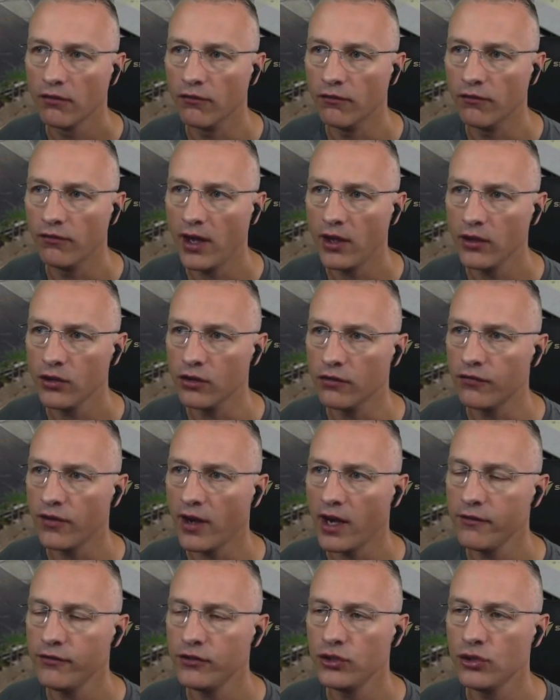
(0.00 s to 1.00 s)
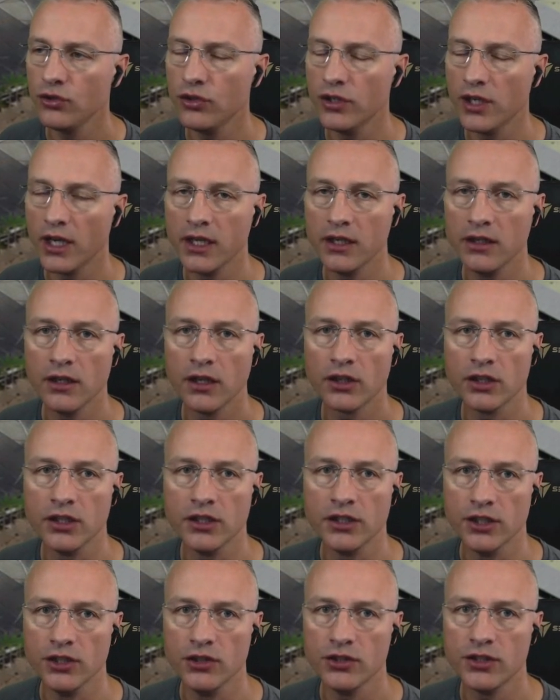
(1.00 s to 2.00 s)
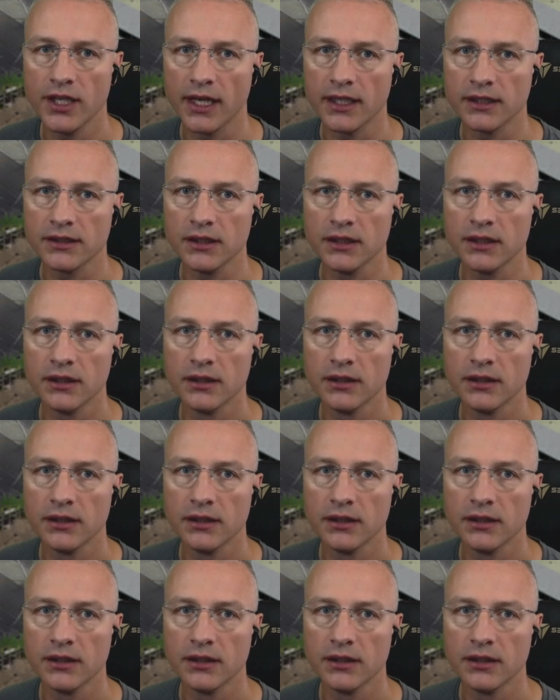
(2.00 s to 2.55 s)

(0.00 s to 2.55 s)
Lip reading: Value 529, continue taxi.